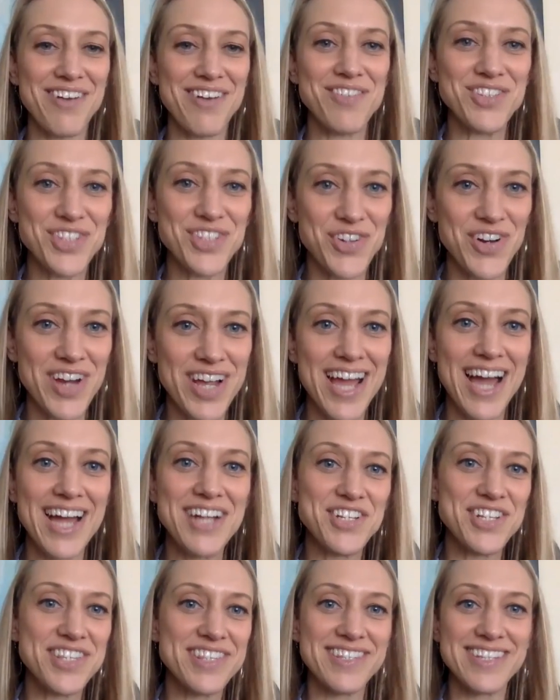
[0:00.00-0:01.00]
That was great. I
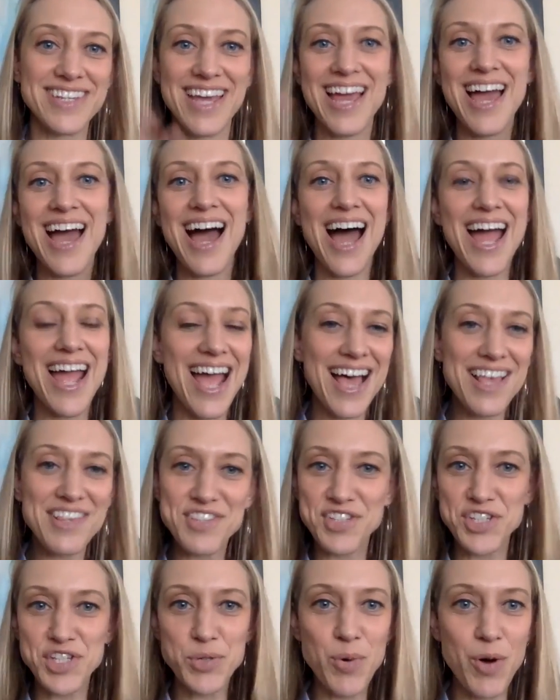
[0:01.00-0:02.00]
just, I
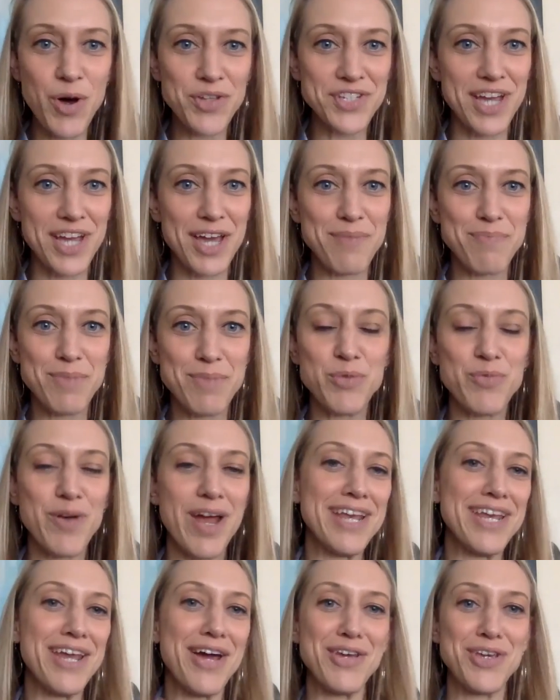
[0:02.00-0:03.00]
asked you all to unmute
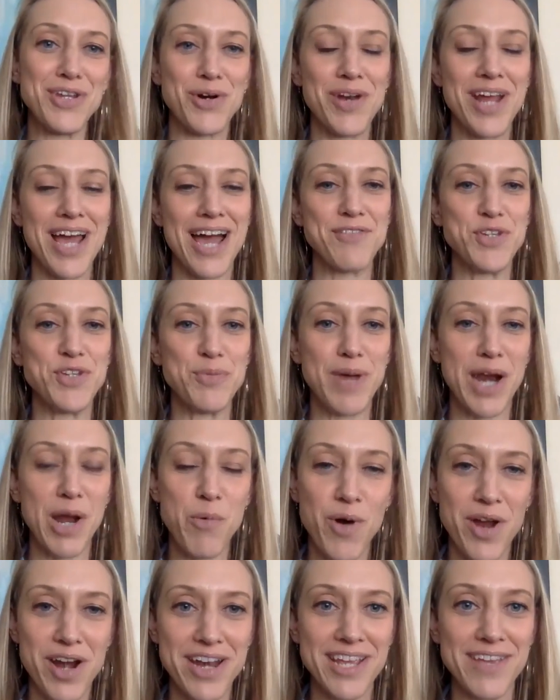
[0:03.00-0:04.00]
right now. You don't have to, but I
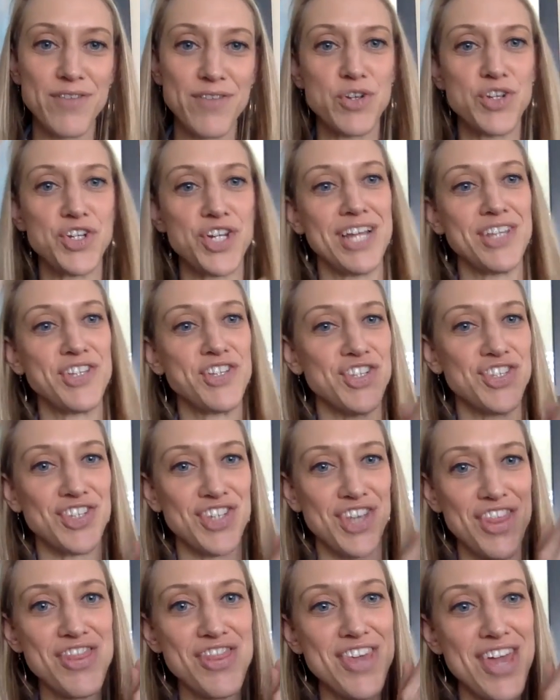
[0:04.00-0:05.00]
wanted to give you a chance just
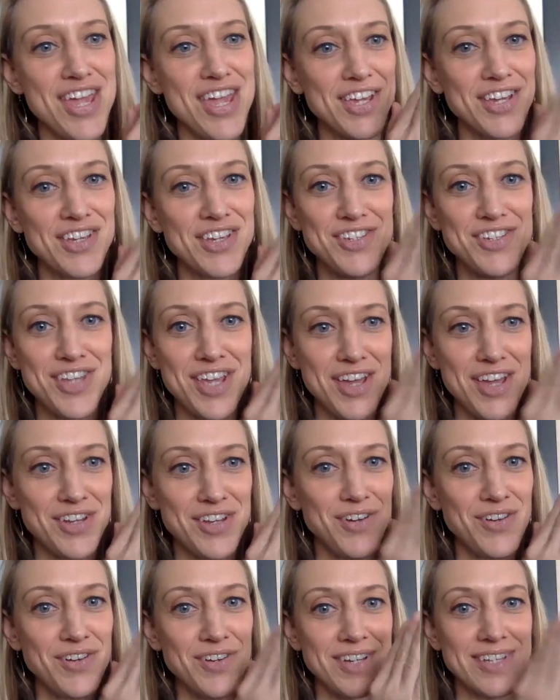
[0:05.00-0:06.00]
to thank
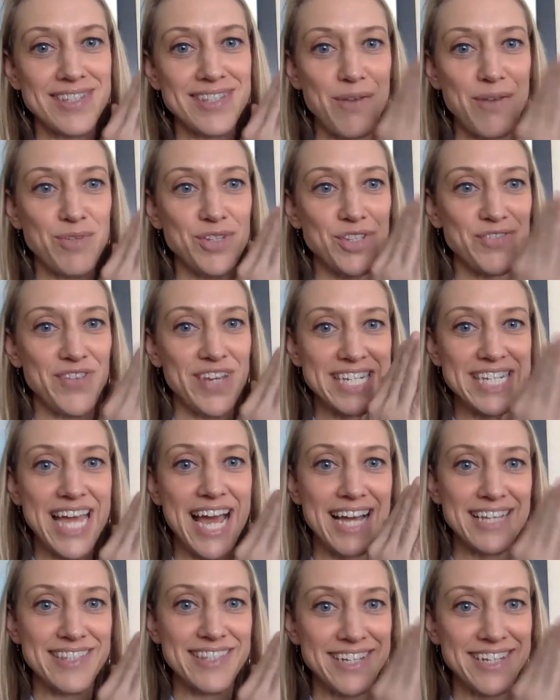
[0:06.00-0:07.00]
Daniel because that was
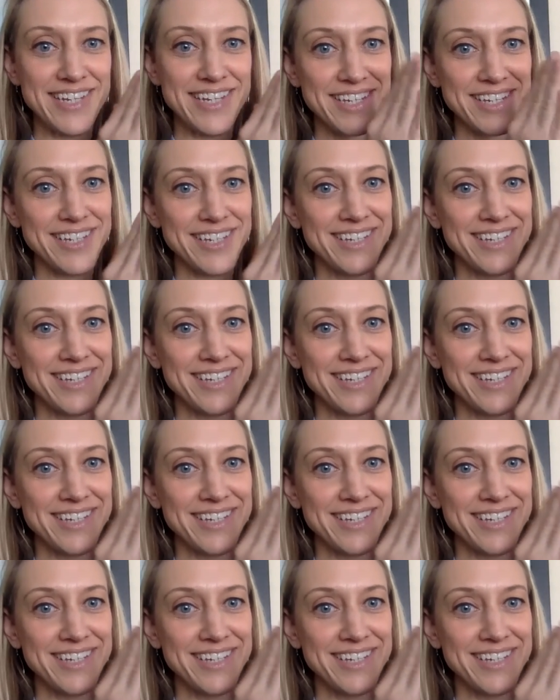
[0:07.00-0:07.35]
fantastic.